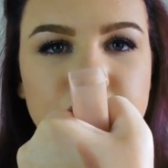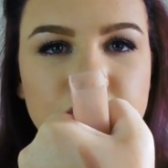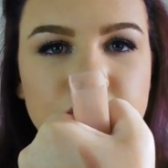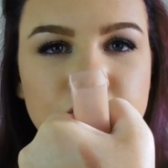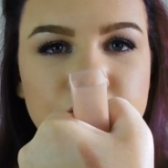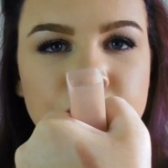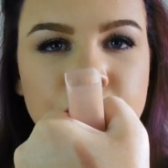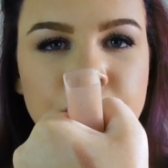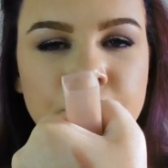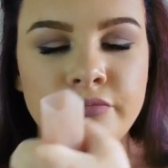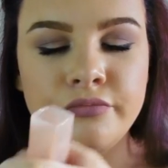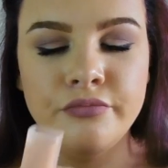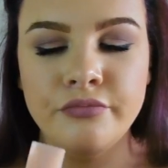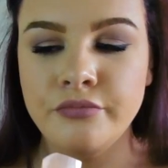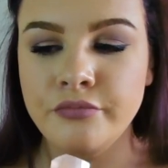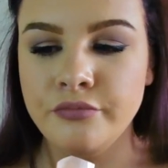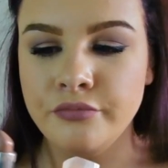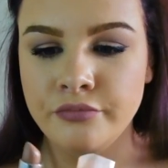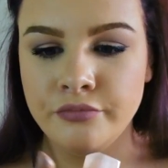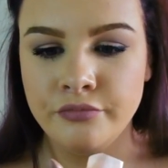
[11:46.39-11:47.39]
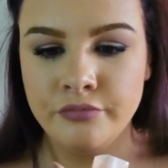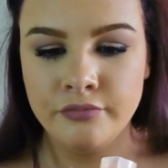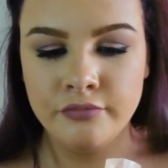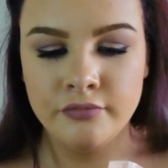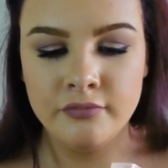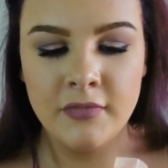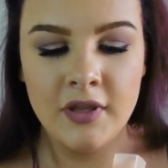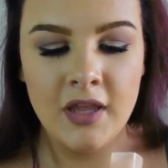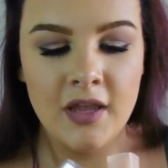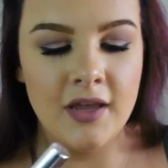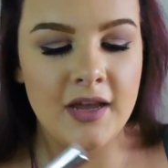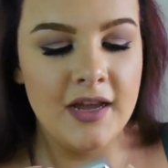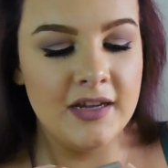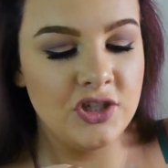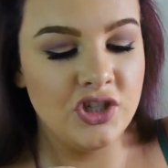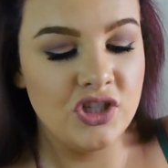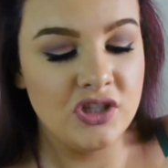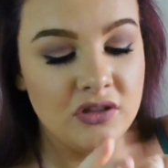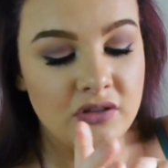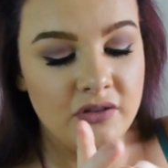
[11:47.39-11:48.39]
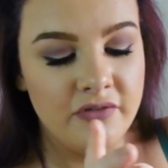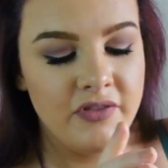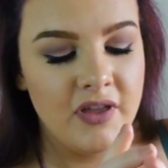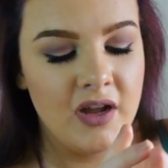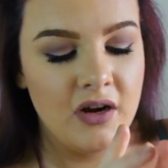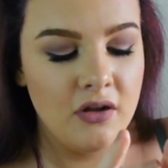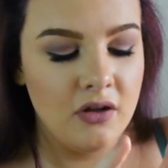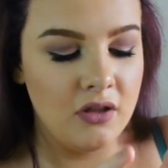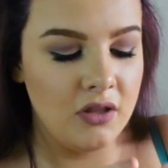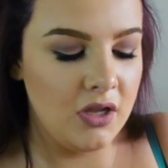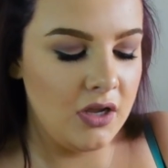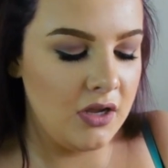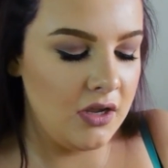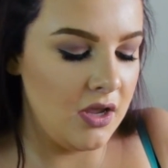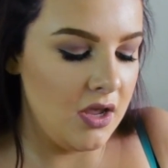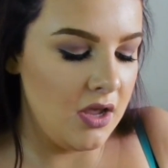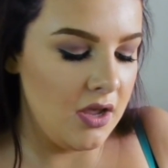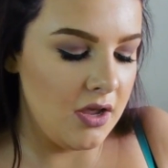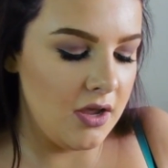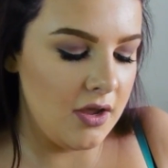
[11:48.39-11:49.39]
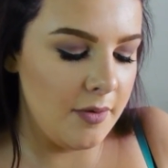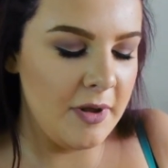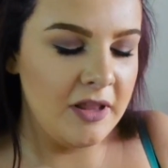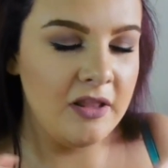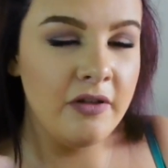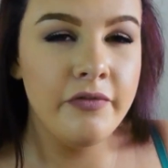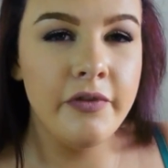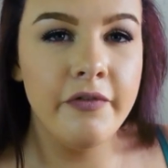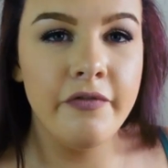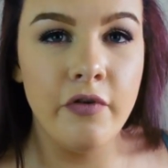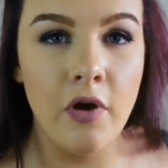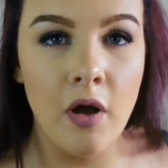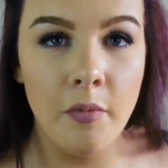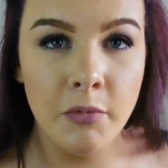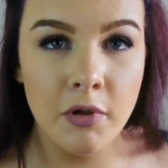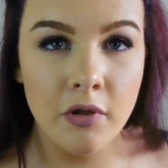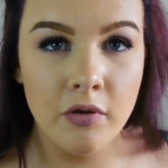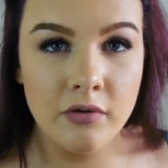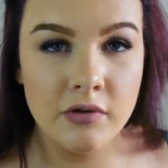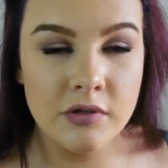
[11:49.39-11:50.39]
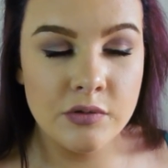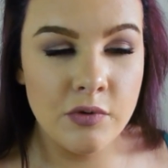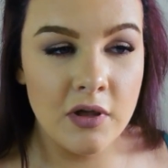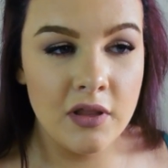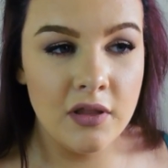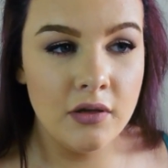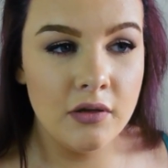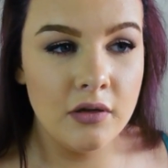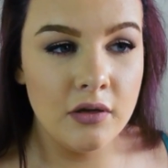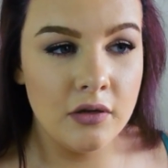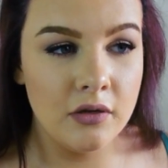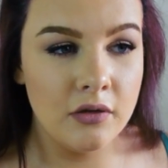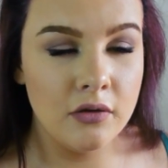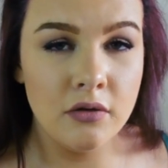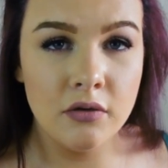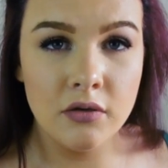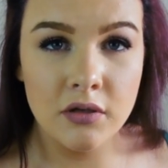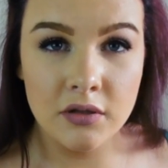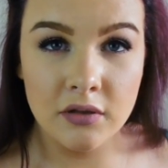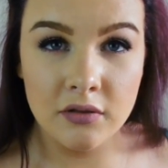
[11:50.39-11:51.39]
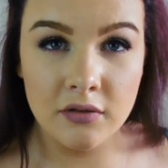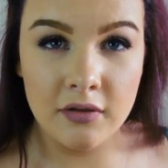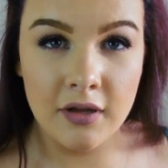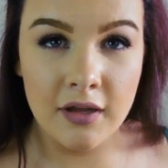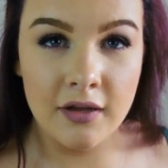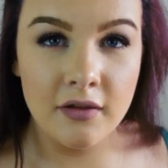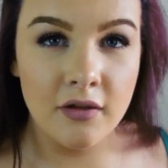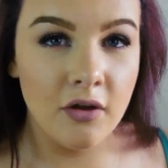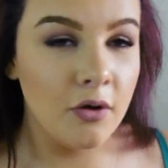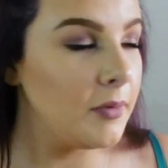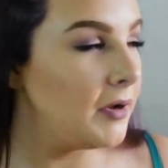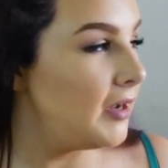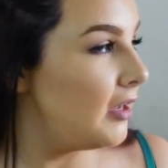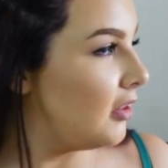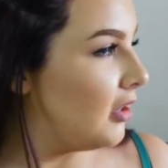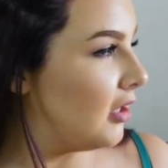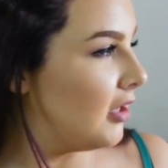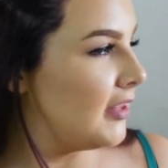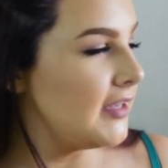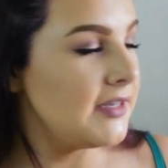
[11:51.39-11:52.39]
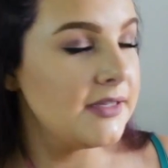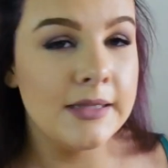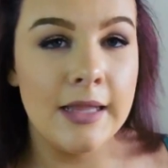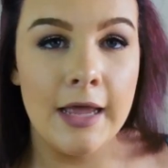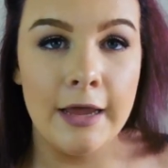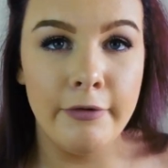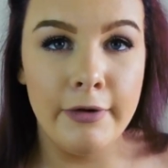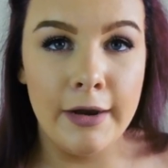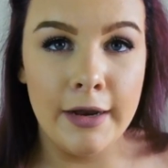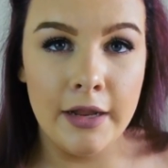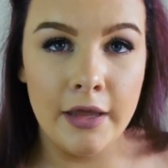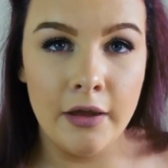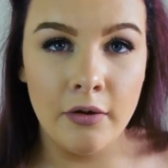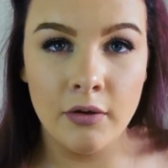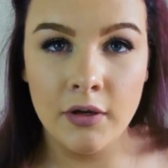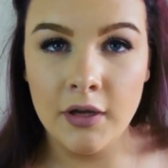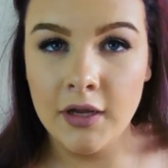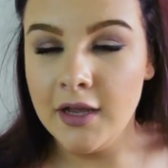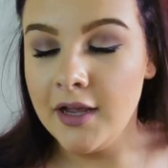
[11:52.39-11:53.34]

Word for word: Mm-hmm. I just love that colour. Um, I love the formula as well. Uh, like, oh my god, look at this light right now.